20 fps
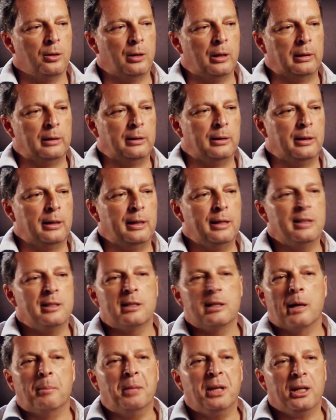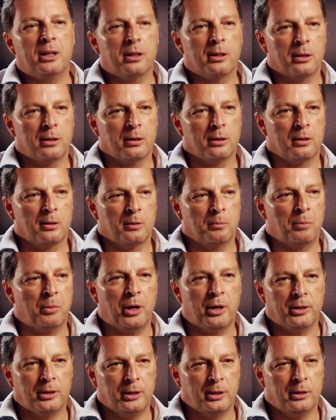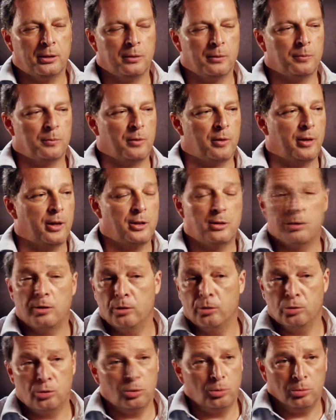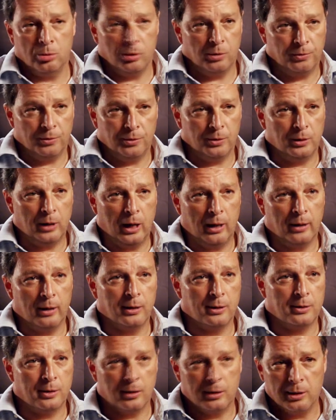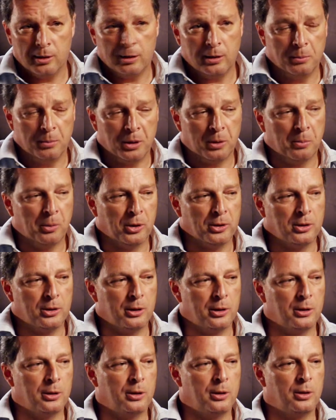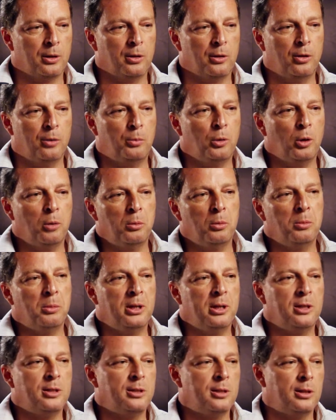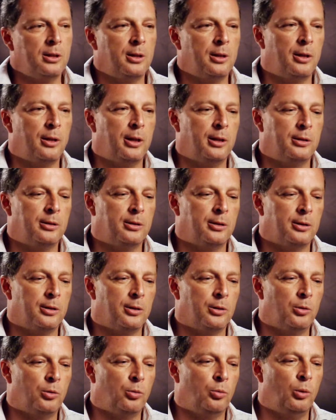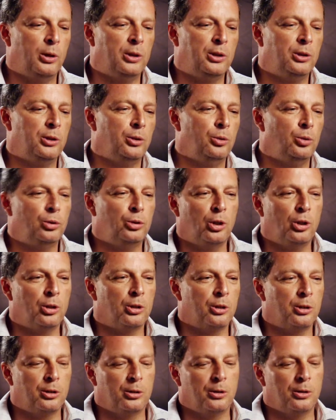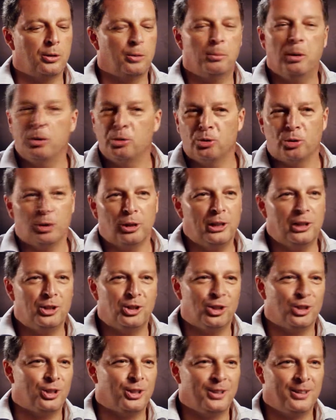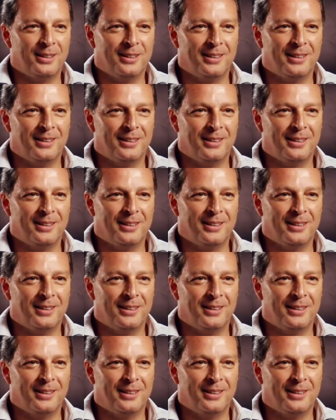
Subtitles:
an Islamic party, that's the truth of Nahda, it's an Islamic party. The problem is that when you talk about religion,